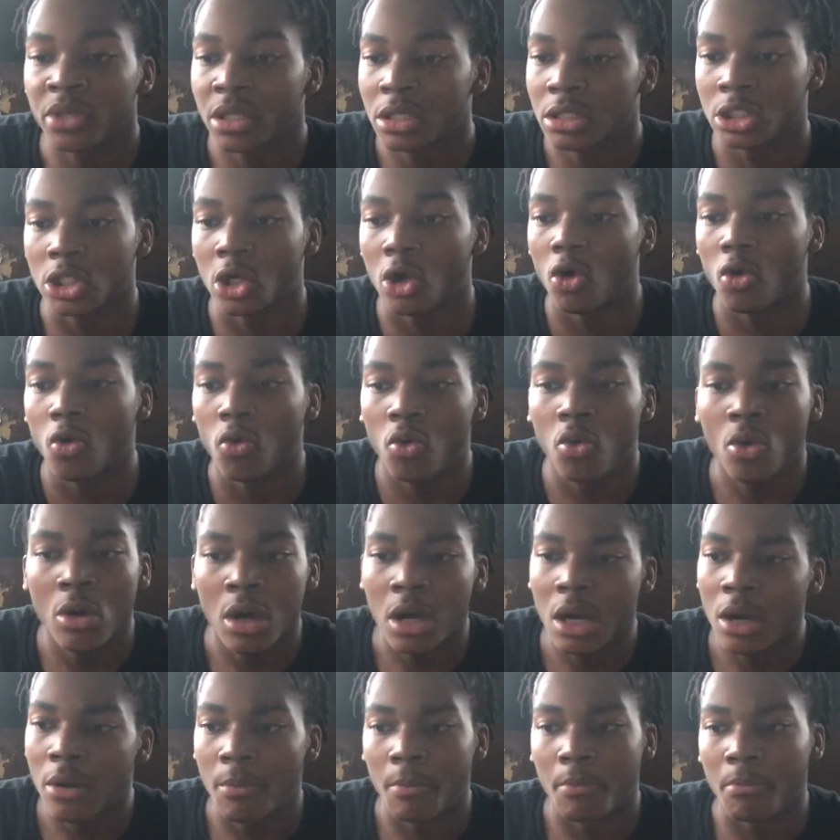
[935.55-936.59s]
So
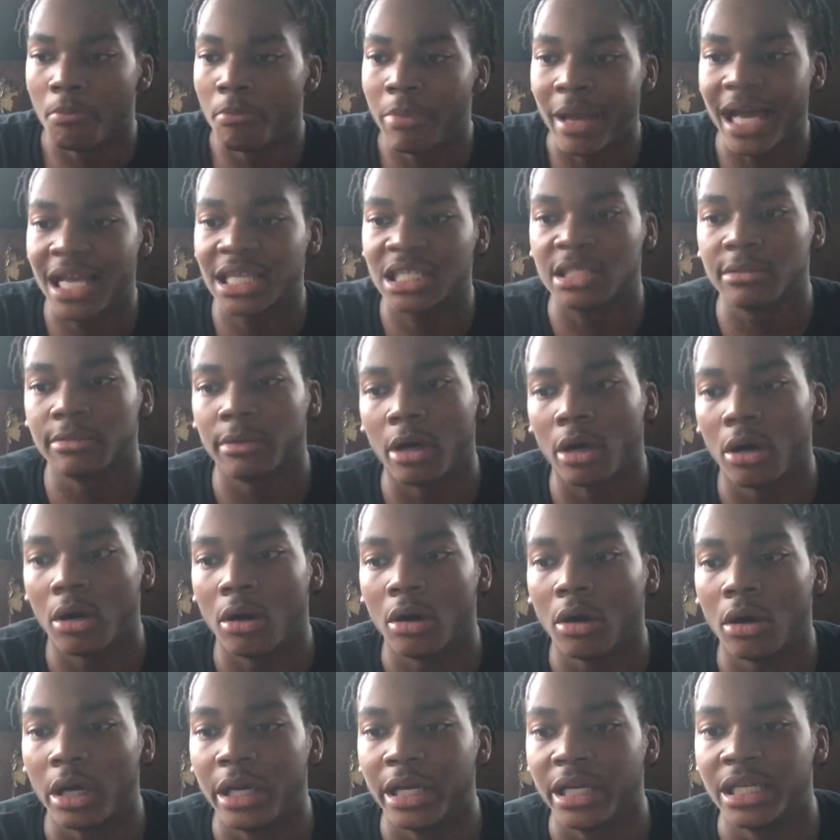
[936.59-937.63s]

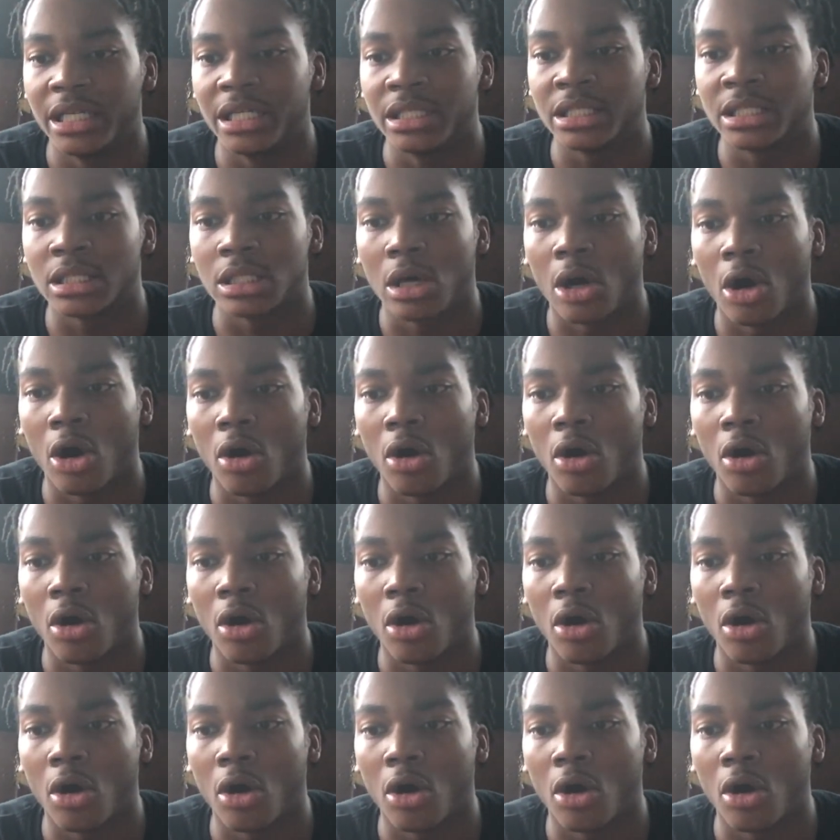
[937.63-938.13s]
basketball is